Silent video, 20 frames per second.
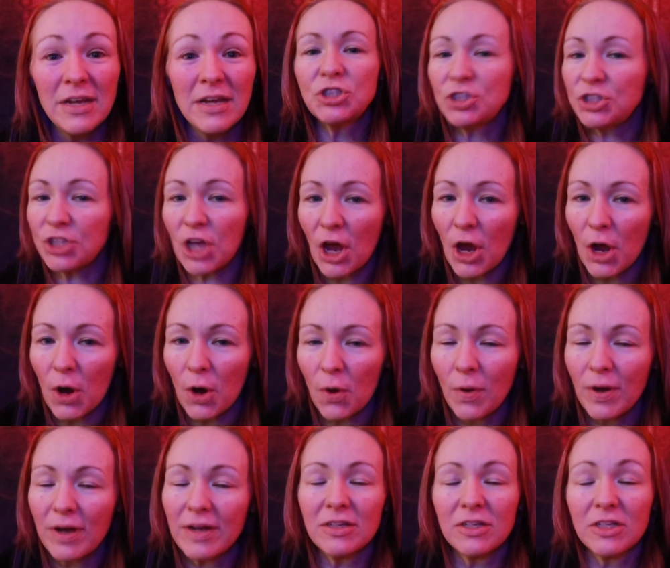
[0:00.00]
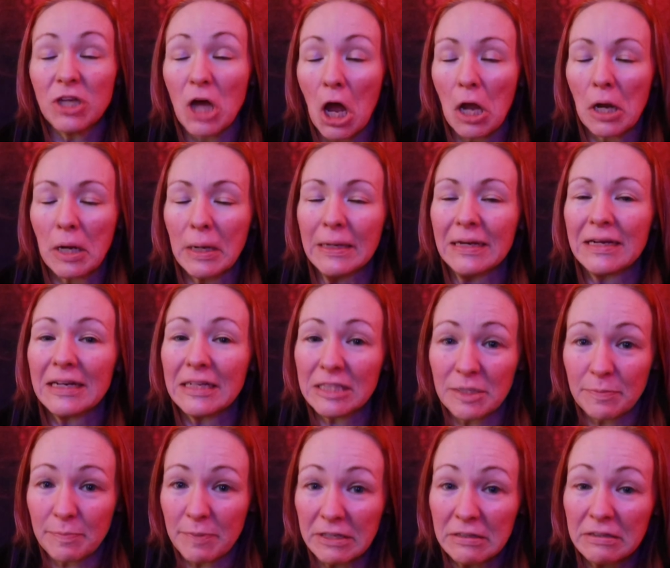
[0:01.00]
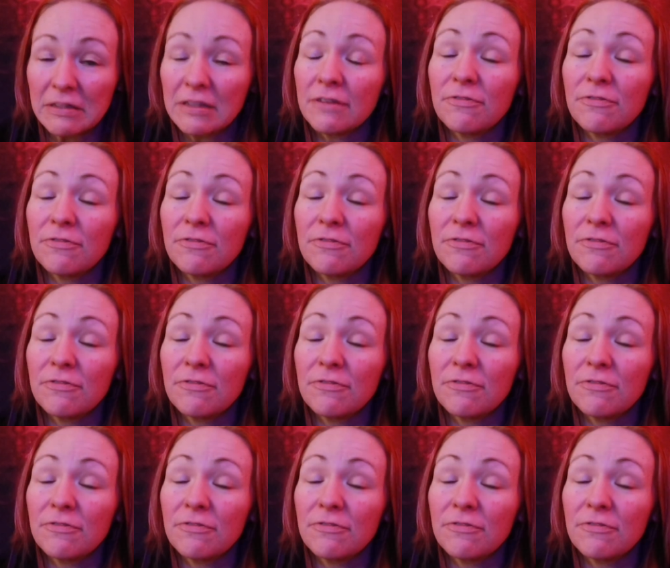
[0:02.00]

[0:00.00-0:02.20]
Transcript: So, darling Elizabeth,